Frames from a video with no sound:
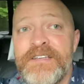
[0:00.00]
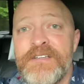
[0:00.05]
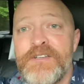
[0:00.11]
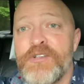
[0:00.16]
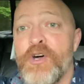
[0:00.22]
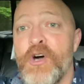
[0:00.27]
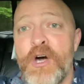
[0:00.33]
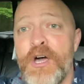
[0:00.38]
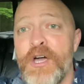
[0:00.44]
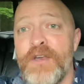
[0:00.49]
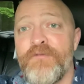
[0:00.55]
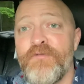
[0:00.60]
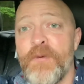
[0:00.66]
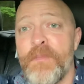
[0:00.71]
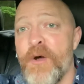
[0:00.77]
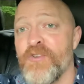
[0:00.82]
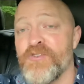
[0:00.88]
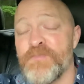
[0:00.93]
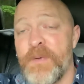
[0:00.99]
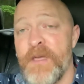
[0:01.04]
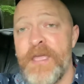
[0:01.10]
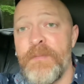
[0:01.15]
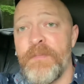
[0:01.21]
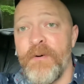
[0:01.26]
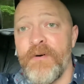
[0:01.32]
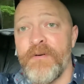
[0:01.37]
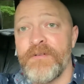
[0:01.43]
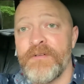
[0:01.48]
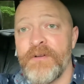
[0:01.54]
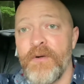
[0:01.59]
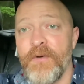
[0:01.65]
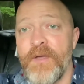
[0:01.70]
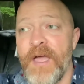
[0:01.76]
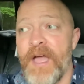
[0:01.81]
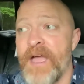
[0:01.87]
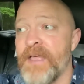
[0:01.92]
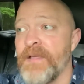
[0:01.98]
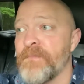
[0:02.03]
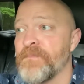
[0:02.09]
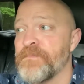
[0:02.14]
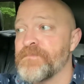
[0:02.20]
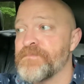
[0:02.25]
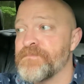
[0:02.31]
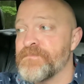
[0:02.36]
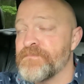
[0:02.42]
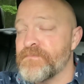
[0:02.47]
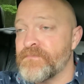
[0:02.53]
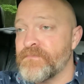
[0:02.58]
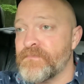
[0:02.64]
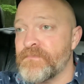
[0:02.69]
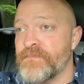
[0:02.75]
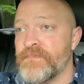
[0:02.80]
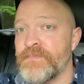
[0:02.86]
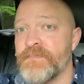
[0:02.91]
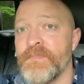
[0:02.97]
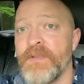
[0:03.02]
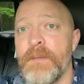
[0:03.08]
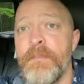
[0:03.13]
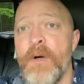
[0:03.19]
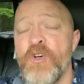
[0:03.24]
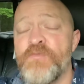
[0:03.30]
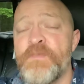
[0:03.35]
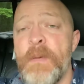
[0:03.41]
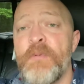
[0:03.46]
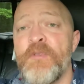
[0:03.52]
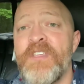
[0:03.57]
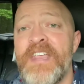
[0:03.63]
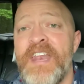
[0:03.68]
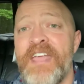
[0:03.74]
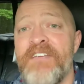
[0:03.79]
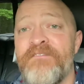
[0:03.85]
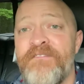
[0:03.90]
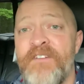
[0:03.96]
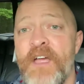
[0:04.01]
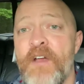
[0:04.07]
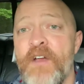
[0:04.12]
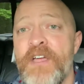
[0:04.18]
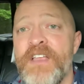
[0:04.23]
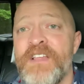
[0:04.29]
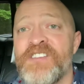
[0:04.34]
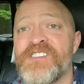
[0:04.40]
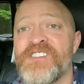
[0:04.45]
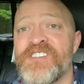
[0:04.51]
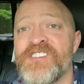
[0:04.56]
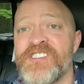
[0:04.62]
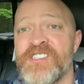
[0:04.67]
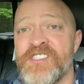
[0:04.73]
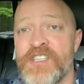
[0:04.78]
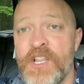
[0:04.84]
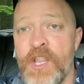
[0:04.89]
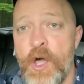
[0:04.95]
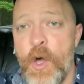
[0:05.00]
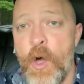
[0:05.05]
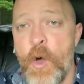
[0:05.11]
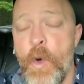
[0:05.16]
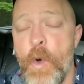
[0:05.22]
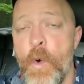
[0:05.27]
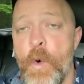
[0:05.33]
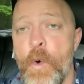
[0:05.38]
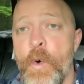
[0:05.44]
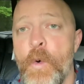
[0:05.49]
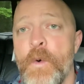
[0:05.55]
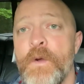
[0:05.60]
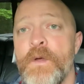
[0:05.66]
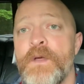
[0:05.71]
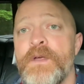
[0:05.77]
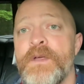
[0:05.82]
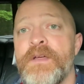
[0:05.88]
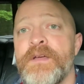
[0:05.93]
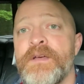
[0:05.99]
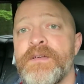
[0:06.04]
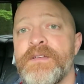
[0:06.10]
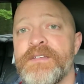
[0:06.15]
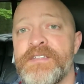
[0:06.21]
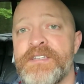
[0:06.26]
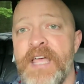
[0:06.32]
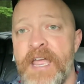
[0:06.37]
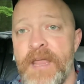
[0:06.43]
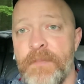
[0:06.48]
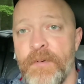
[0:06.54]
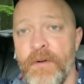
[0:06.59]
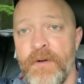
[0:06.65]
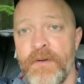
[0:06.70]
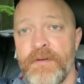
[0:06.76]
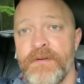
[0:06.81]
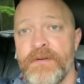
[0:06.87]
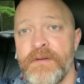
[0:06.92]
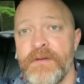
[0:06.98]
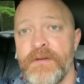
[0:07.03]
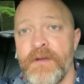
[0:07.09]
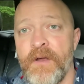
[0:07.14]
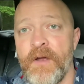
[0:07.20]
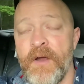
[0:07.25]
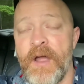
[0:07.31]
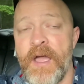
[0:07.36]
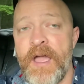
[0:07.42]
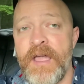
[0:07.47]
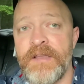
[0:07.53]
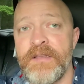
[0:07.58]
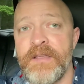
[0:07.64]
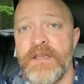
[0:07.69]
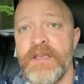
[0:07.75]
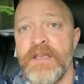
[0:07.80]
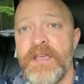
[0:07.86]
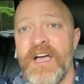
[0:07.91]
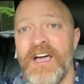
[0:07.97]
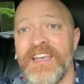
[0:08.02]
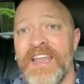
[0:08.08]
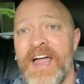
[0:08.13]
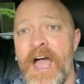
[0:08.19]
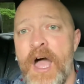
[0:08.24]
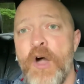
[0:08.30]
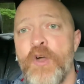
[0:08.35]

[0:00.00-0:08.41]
good for most people, okay? Most people need a very slow taper, all right? Allow